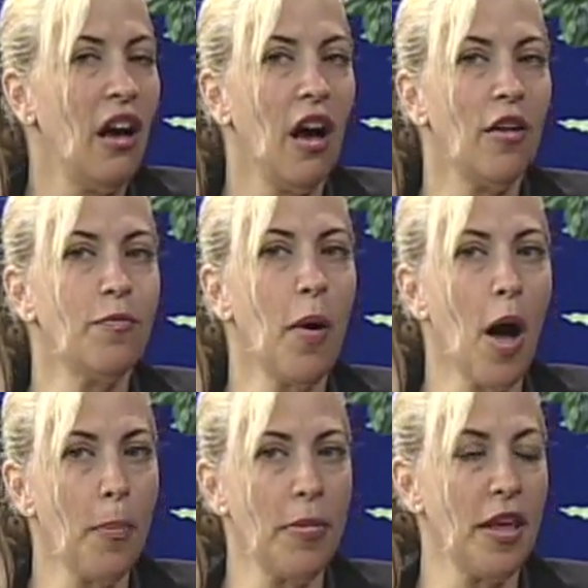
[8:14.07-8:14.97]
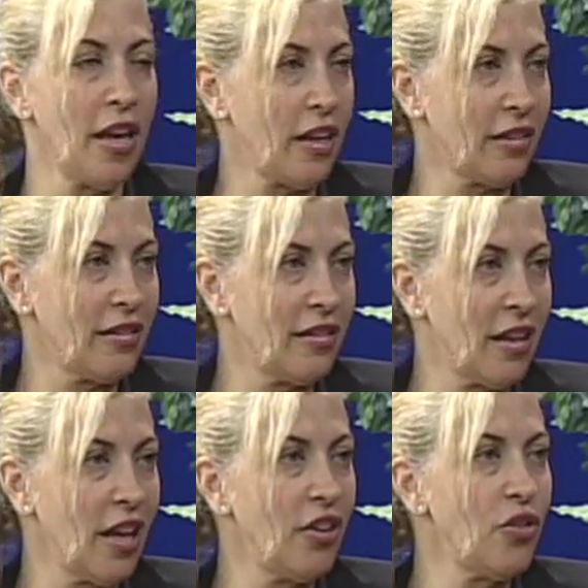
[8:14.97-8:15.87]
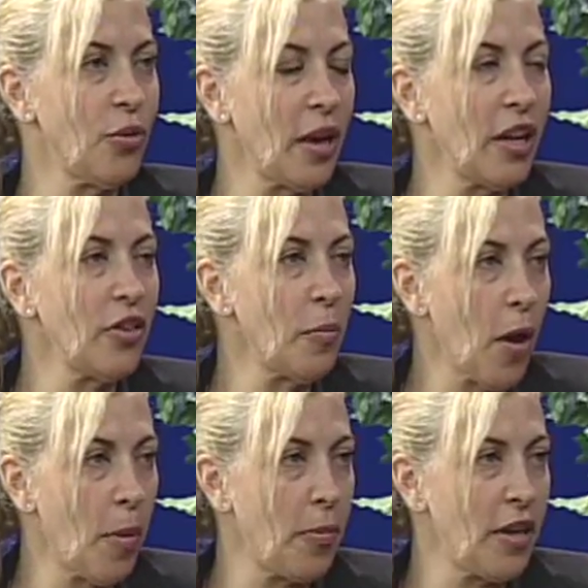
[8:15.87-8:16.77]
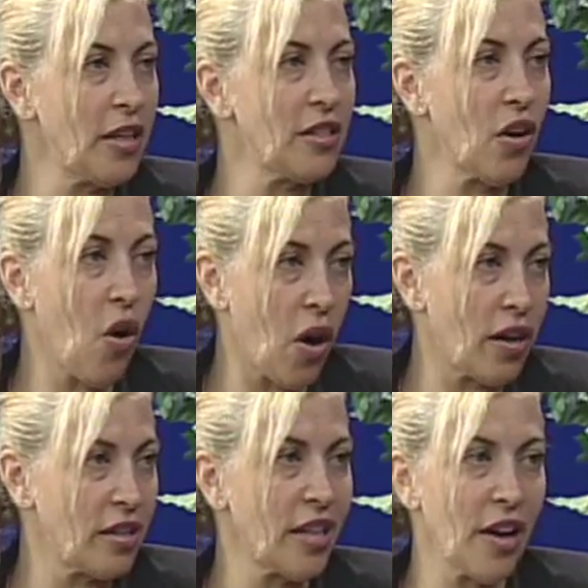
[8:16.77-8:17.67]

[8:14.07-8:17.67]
of puppying and training the puppy is the hardest.